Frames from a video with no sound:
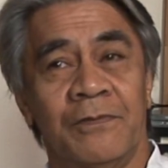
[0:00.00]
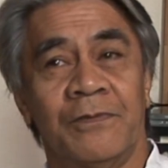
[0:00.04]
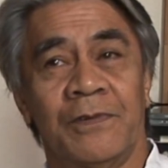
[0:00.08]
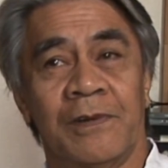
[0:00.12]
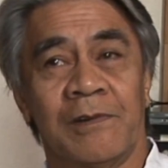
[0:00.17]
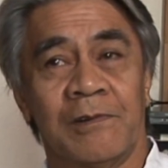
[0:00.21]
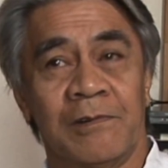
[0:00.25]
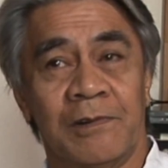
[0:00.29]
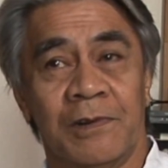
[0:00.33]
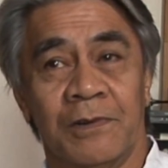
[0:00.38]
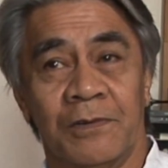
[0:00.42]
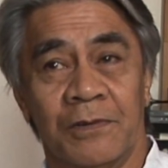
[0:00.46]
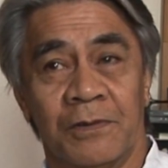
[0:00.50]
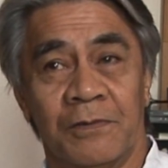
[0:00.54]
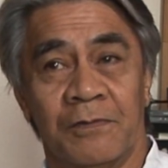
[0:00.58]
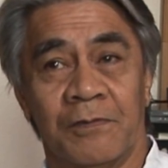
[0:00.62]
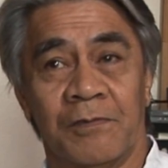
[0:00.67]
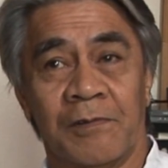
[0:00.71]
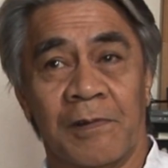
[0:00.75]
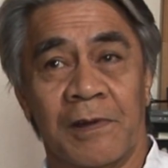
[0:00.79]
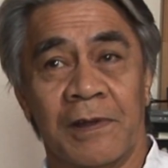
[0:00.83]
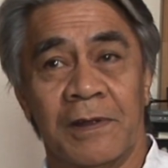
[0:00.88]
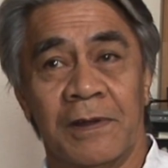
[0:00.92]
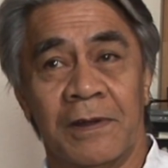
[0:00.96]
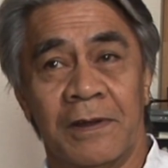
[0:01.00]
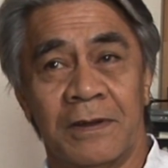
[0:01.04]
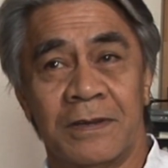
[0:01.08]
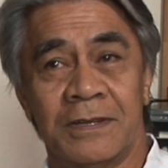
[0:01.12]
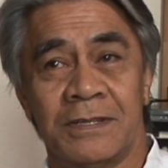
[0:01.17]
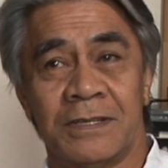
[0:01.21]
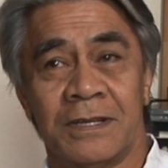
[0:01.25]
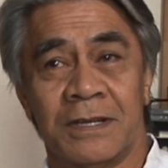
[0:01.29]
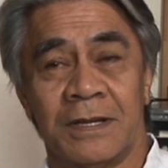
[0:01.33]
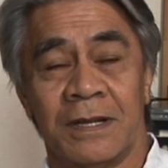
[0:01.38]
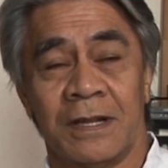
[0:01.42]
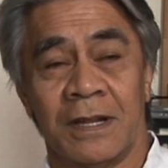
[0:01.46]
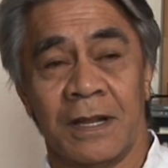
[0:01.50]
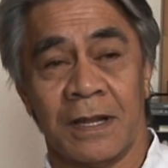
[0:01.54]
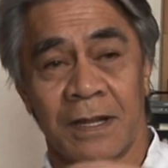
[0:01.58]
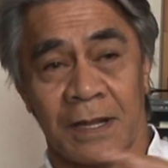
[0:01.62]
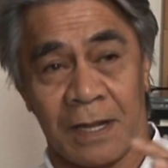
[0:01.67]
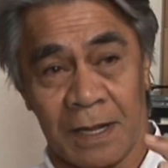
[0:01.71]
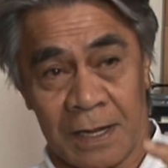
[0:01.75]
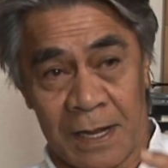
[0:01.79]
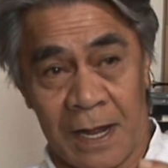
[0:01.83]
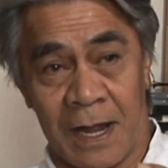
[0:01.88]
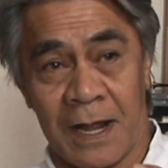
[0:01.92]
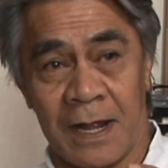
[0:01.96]
very good friends,
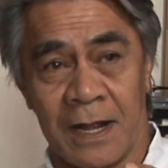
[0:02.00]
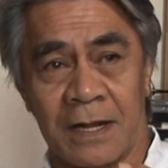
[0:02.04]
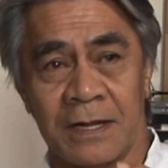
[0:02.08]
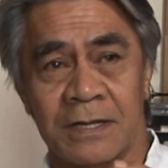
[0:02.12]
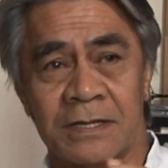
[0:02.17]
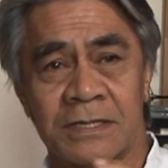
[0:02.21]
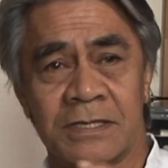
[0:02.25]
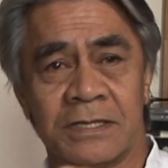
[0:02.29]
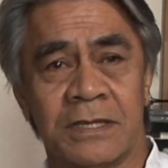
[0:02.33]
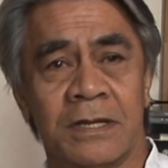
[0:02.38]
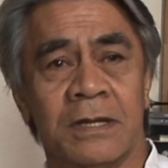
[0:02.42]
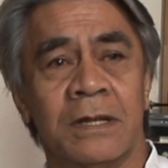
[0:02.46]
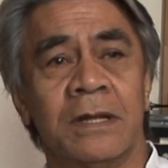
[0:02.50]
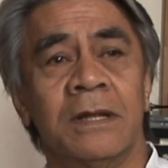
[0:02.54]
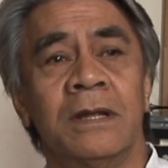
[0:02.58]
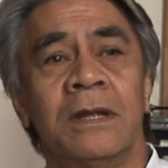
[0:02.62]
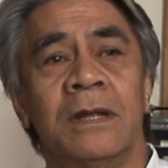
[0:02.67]
the cast,